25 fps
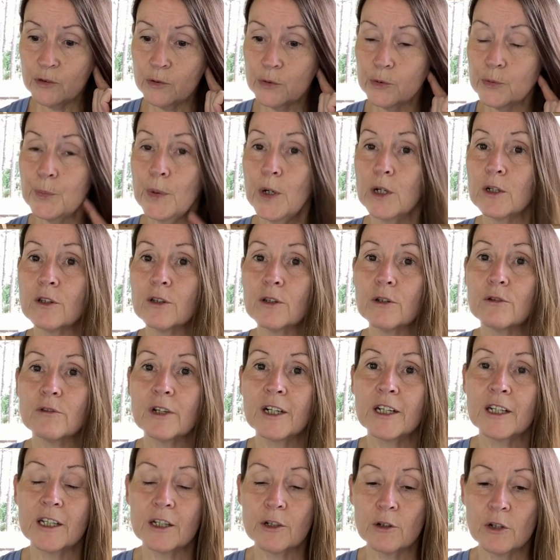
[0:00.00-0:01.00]
this was part of the
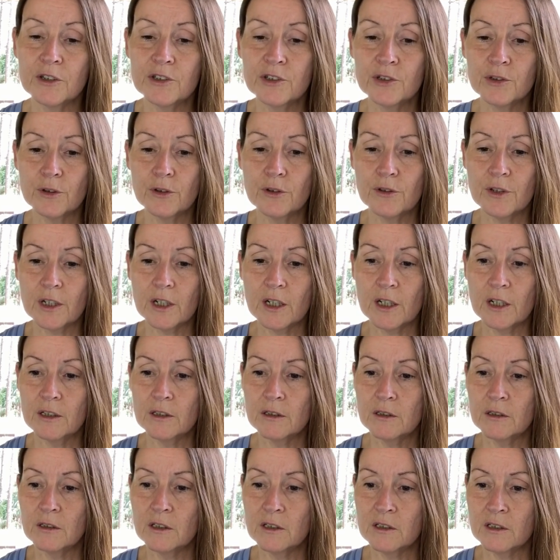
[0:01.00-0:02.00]
writing also that
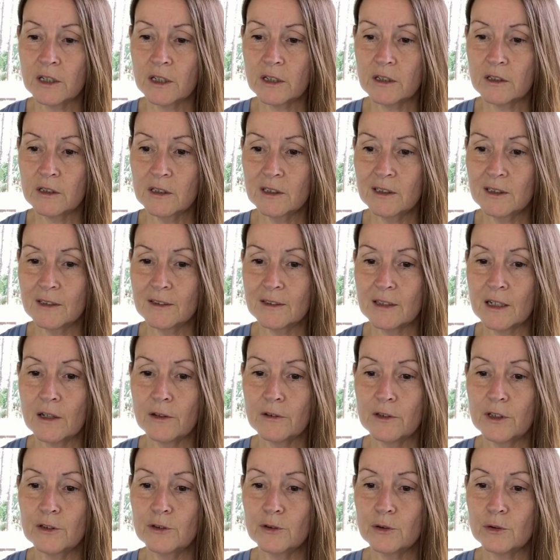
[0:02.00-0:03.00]
i decided to sit
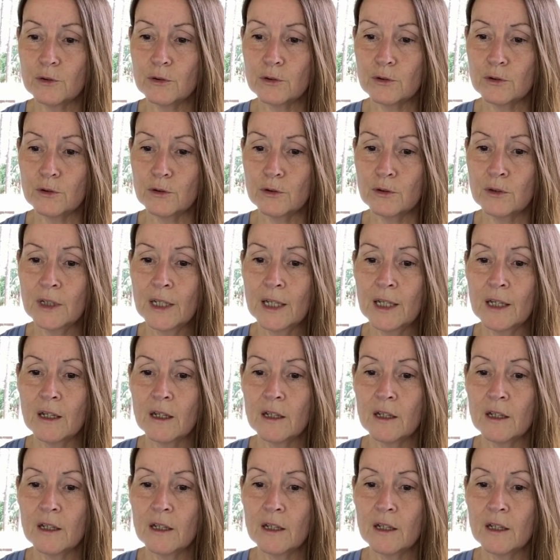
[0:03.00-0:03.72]
down and do a little